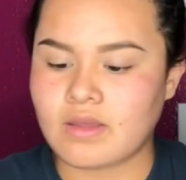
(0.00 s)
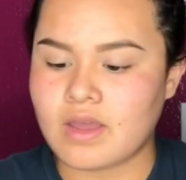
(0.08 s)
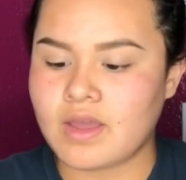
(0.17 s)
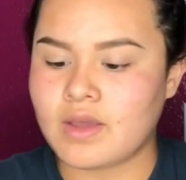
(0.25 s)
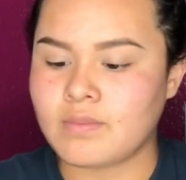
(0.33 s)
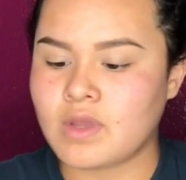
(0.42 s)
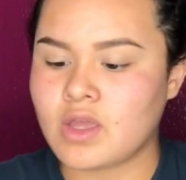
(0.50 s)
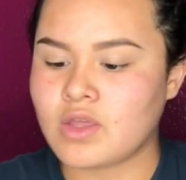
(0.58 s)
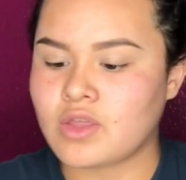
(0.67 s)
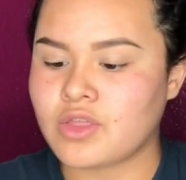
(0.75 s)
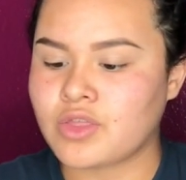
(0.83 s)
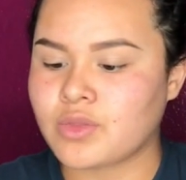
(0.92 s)

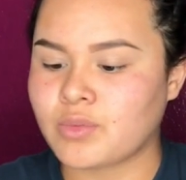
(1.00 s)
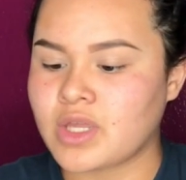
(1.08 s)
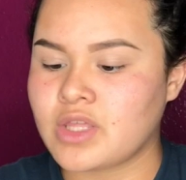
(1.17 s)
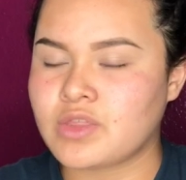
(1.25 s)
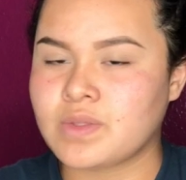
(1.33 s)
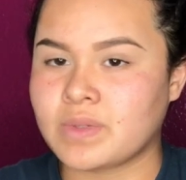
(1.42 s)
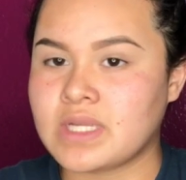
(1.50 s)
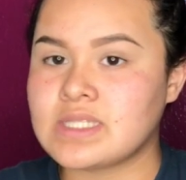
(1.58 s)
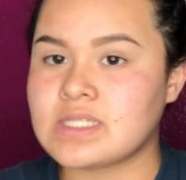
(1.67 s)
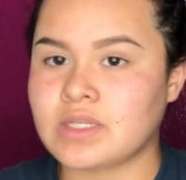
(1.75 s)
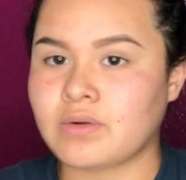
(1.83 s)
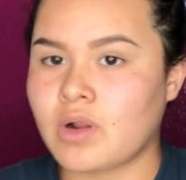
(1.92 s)

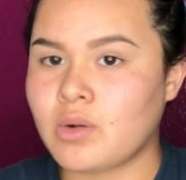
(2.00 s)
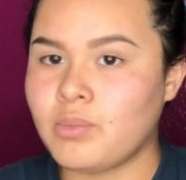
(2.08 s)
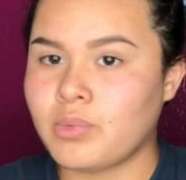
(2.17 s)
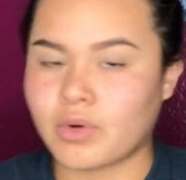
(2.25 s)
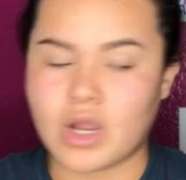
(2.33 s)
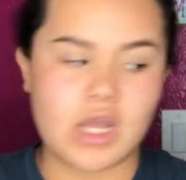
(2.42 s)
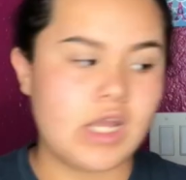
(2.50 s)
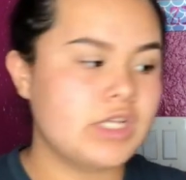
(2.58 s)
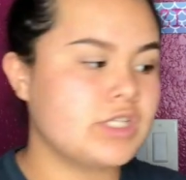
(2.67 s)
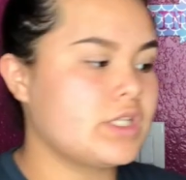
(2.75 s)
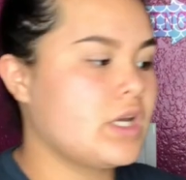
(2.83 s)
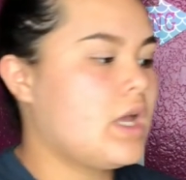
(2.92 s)
M330
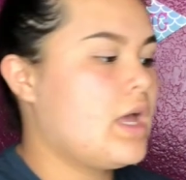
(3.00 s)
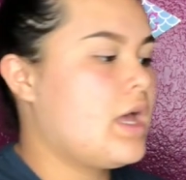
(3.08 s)
brush